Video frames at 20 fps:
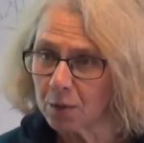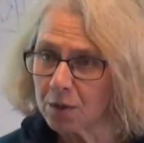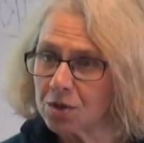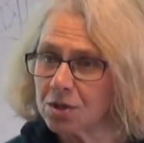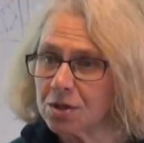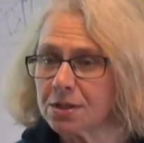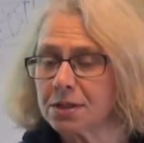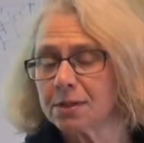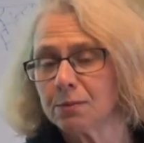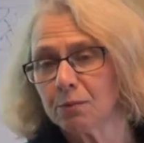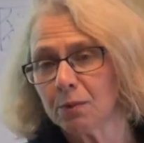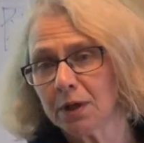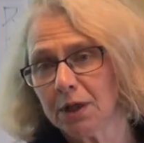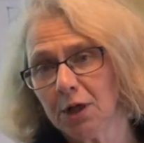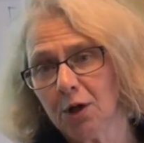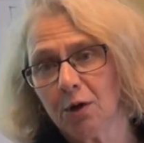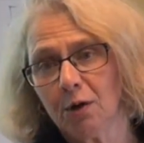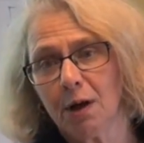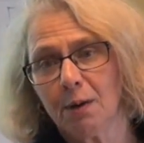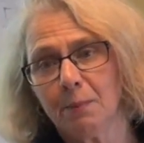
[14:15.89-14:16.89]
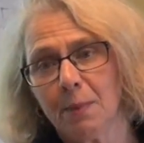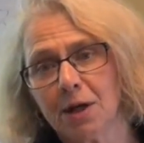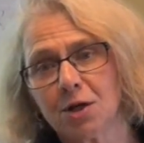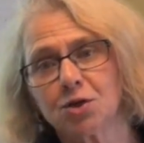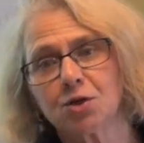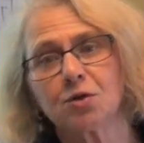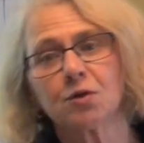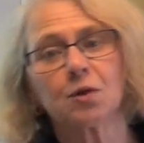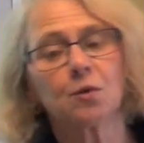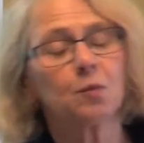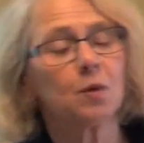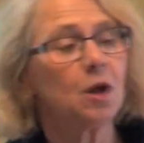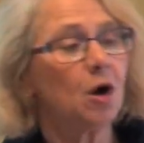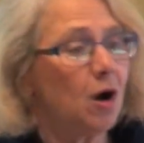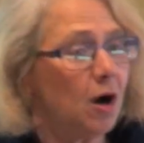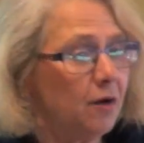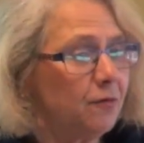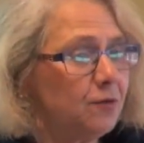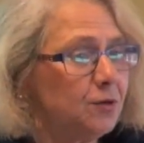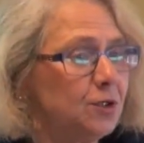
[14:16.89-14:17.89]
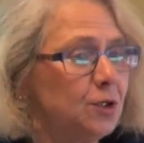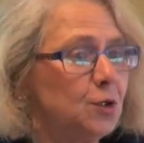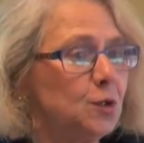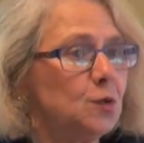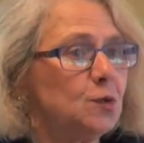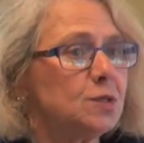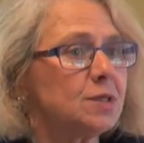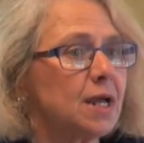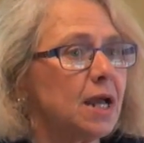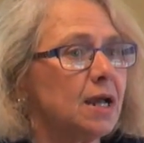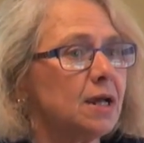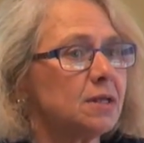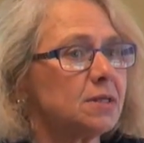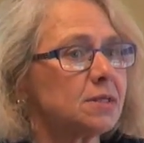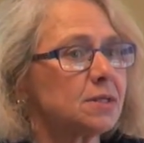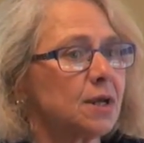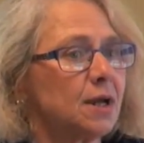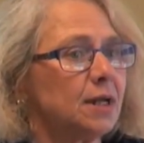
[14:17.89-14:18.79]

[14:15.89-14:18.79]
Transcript: which is you know a measure that we often use as